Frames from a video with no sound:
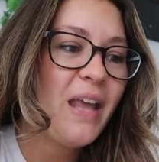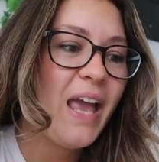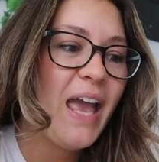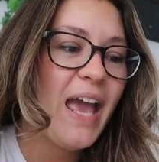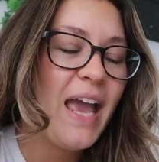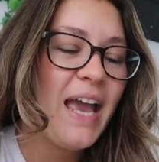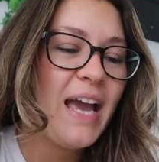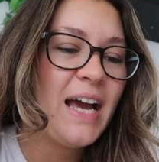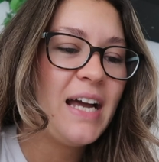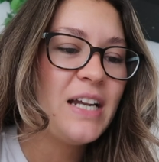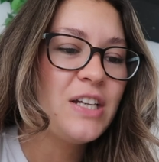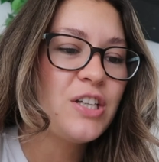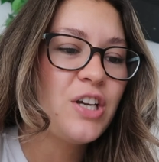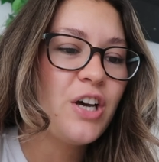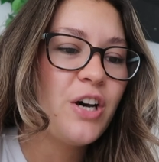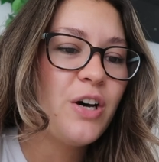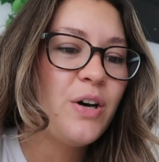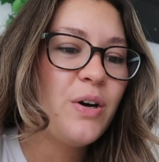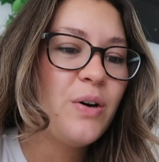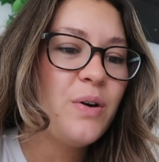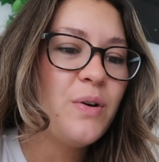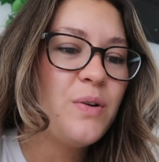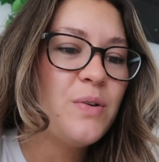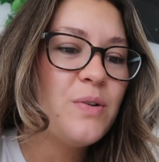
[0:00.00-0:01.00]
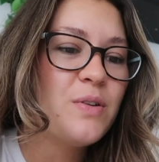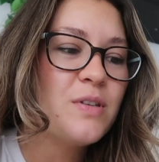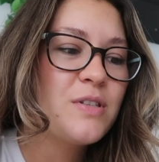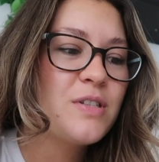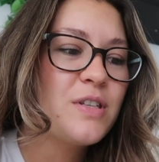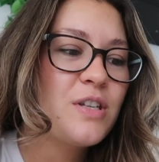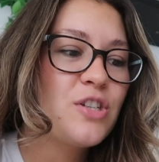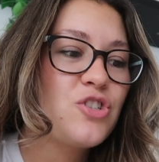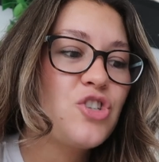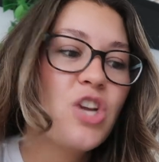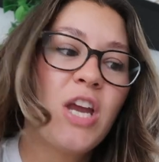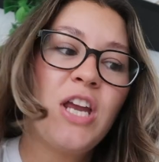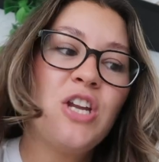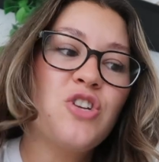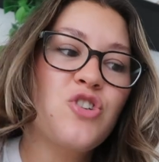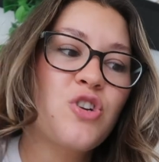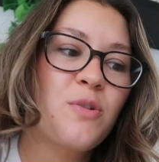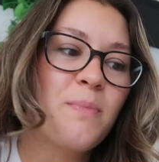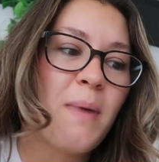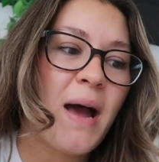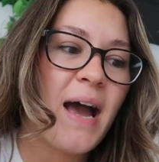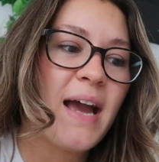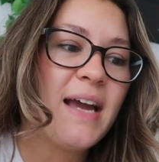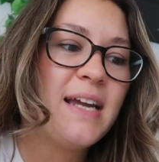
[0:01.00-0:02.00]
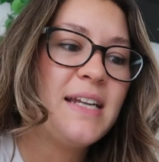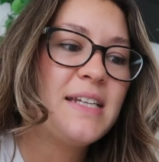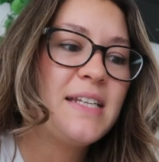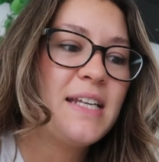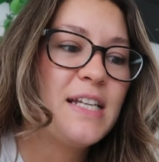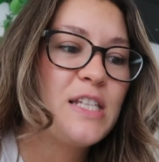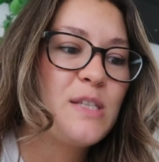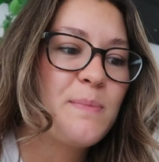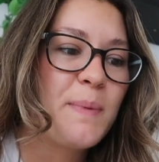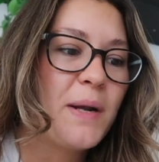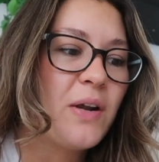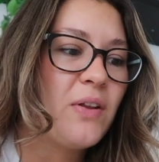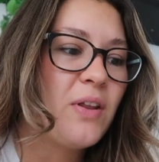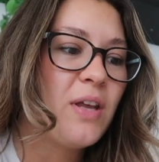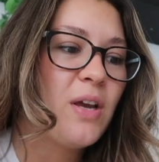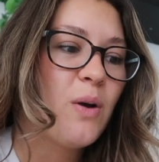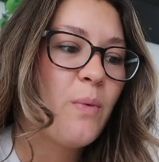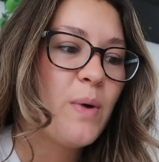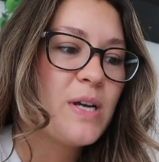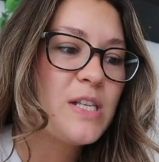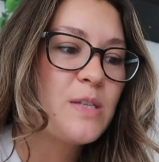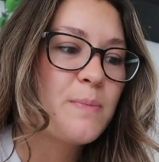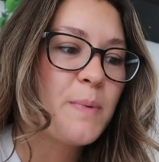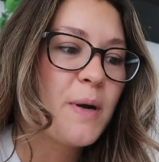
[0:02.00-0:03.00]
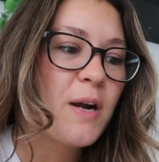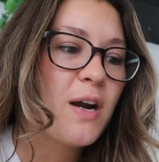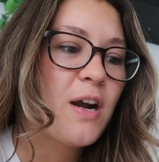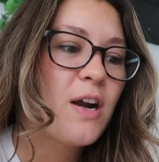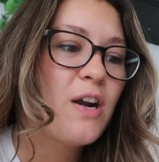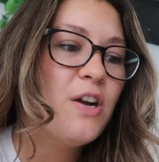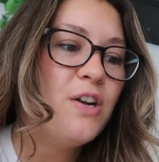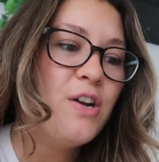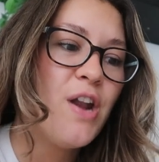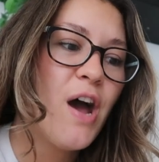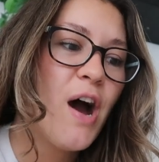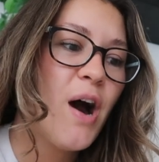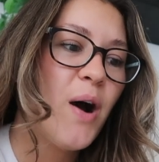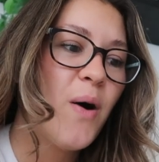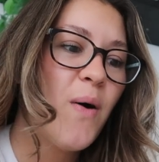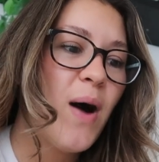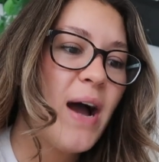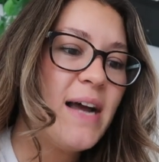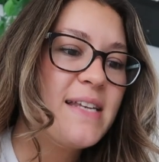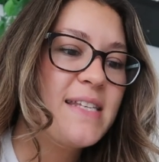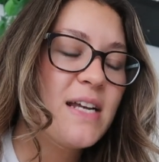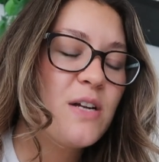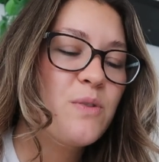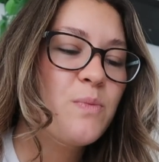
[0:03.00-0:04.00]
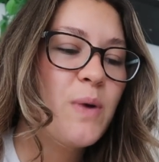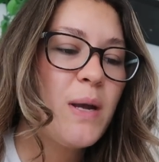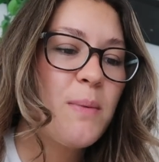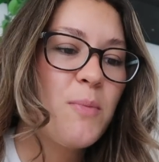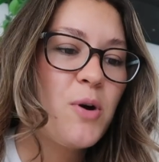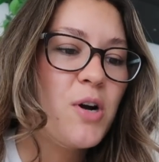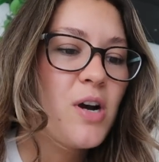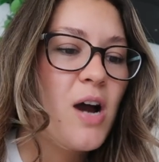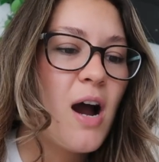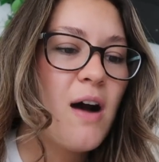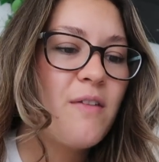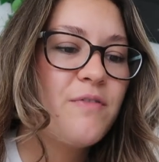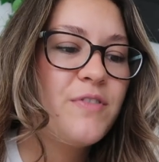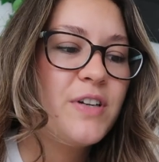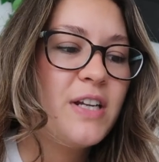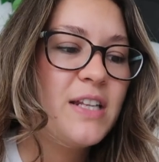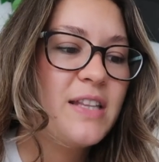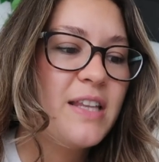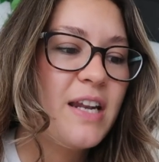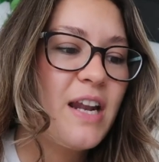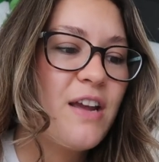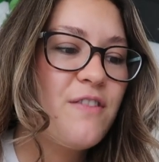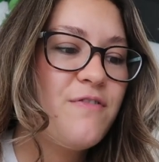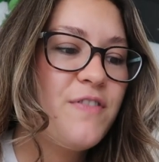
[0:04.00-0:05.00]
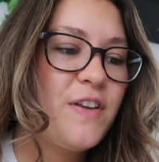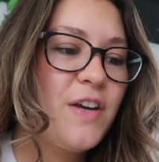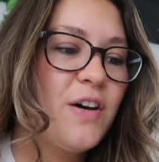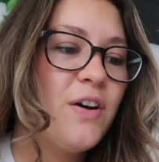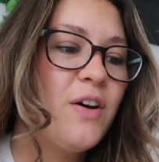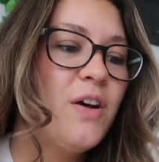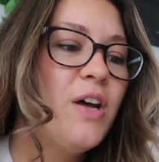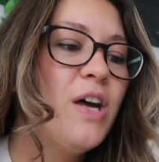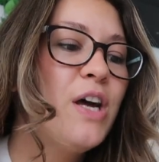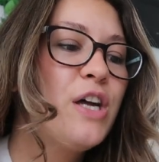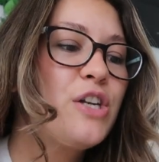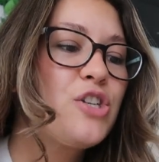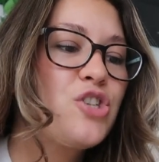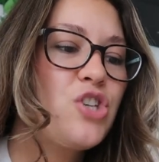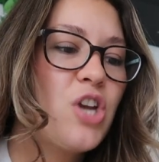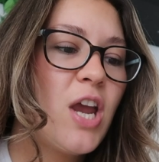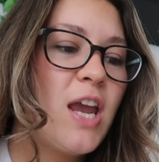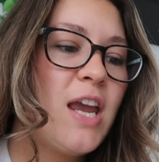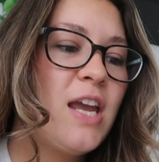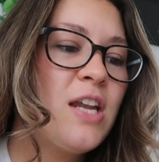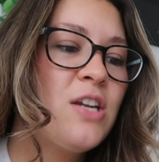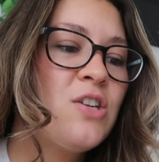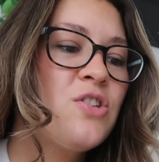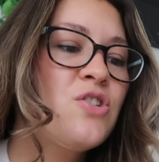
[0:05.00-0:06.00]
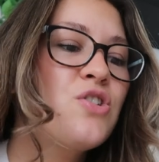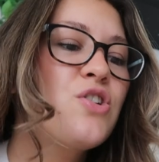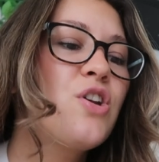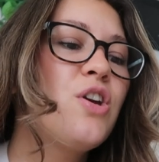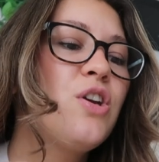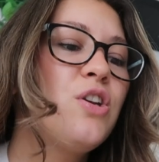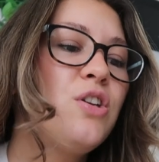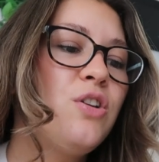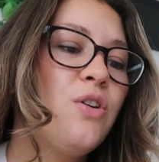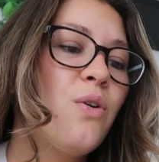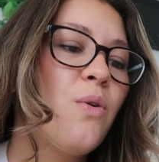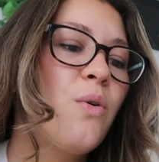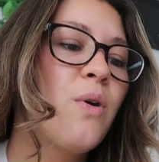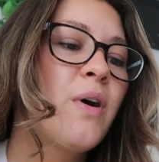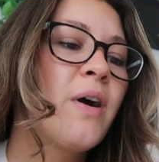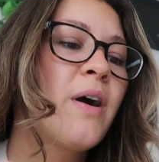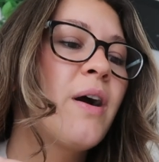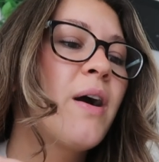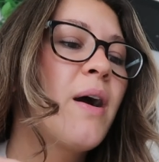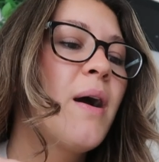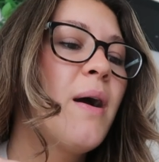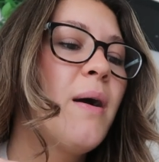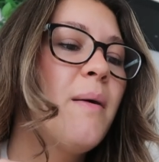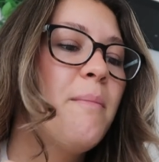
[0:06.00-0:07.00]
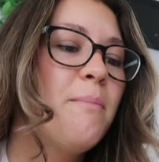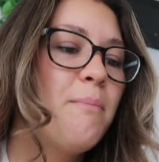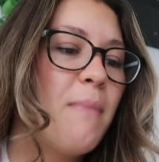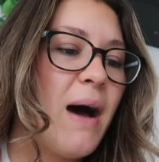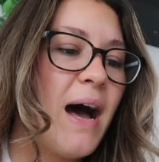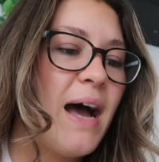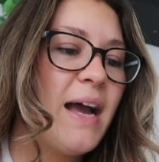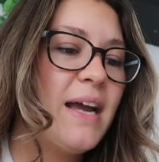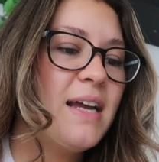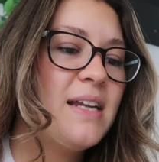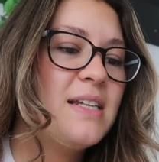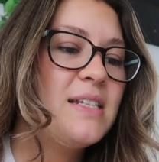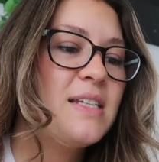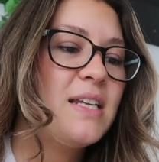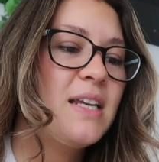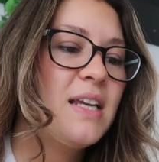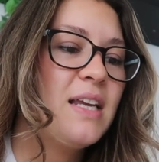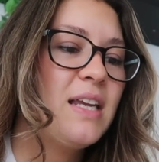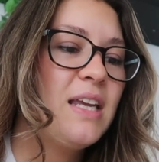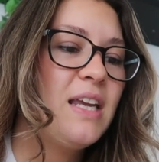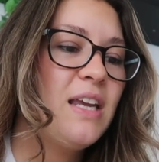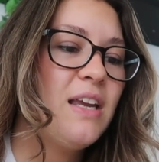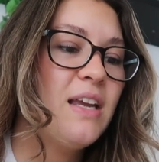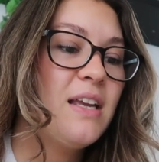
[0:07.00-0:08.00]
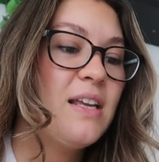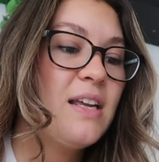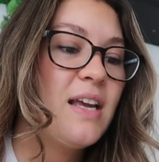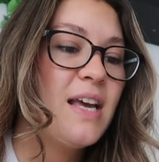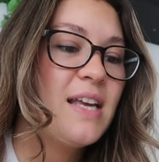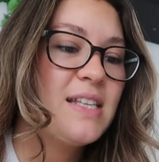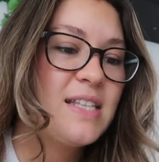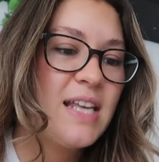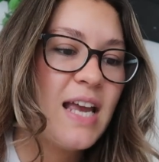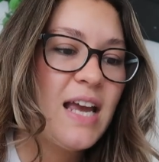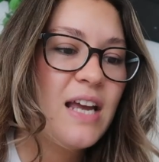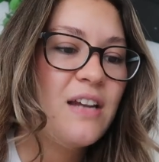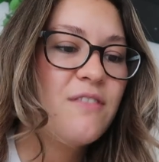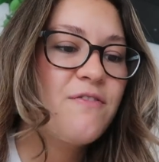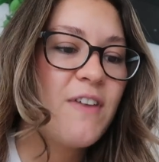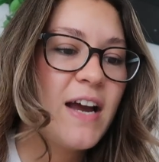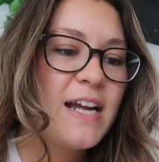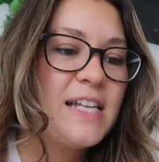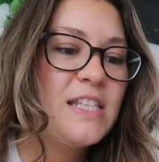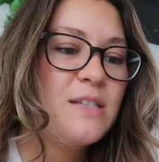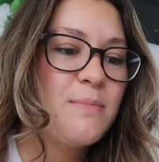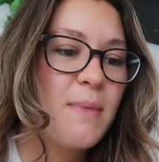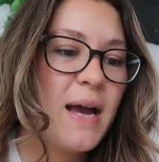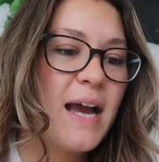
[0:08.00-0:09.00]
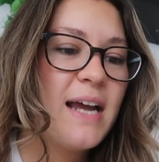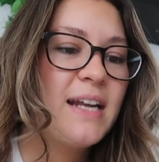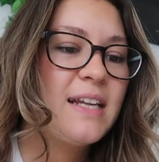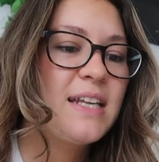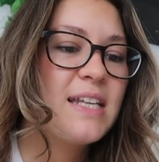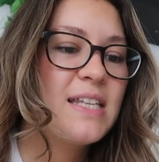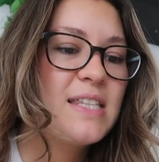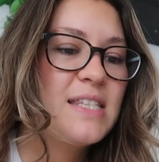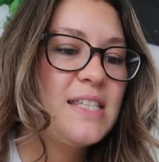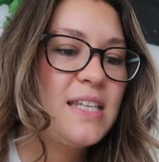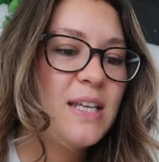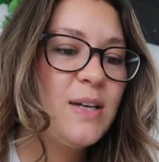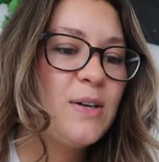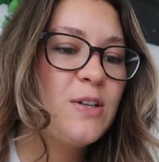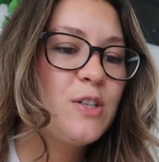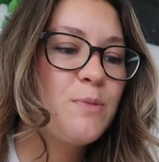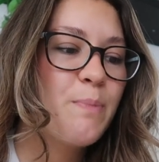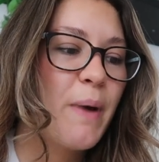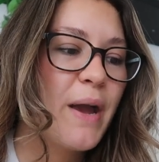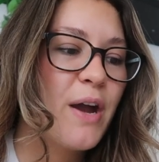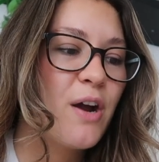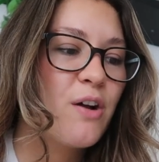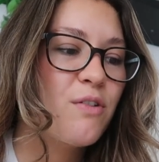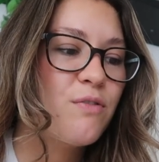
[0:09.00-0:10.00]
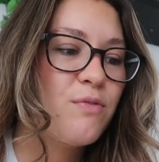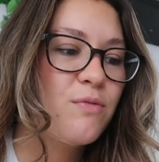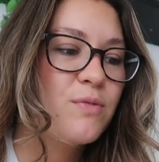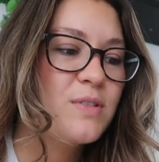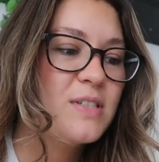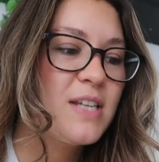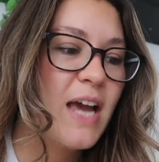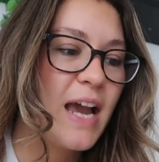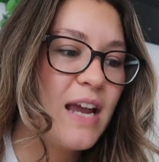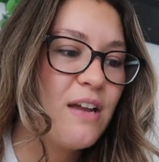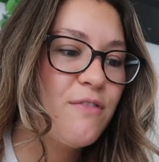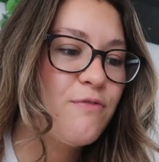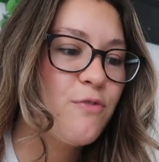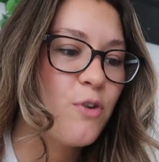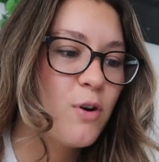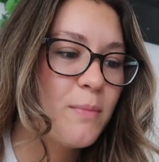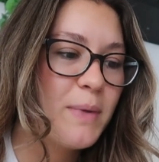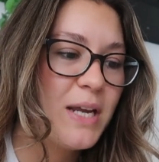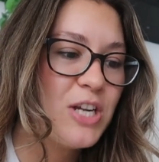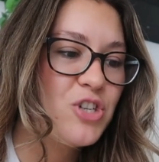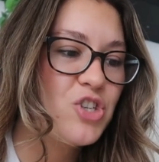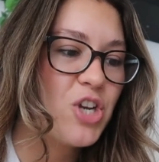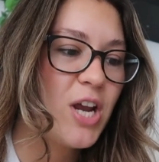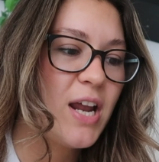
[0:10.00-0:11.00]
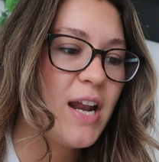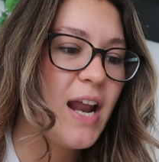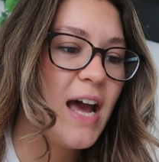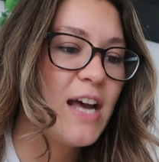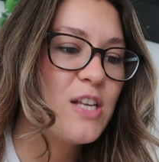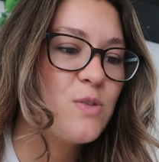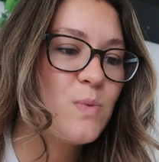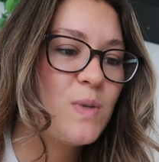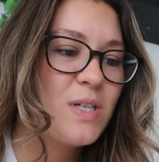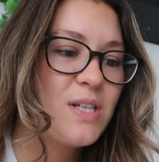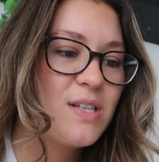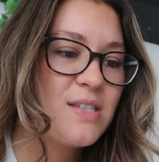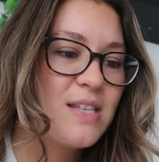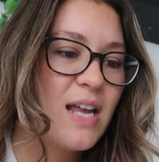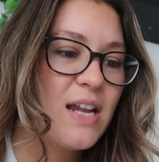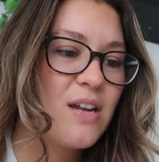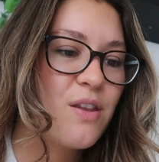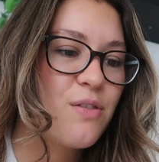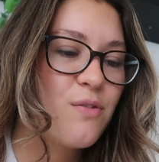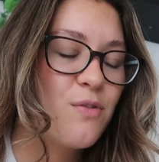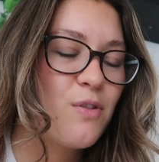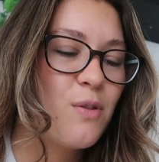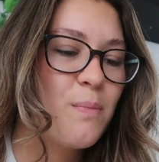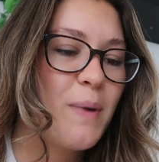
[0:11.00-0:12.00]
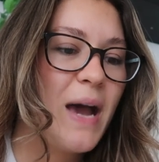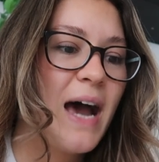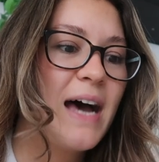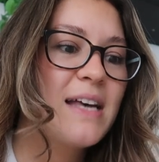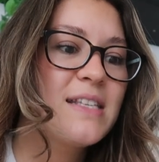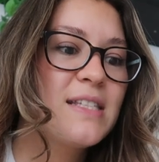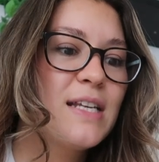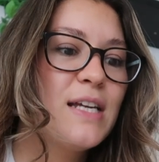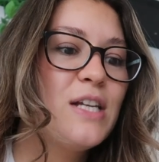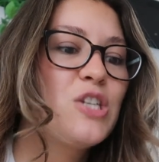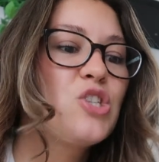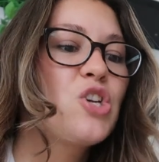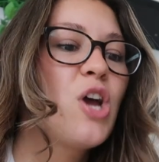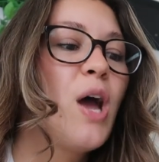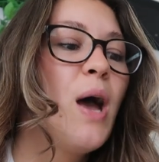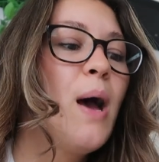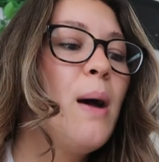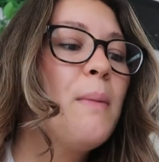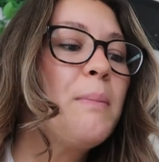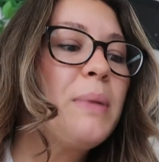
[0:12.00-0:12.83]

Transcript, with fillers: and goes, change your mind, it's barely a whisper. No, I sound way more confident than I feel. Change your mind. He, his hand finds mine, concealed by our tight formation as we descend through the passage.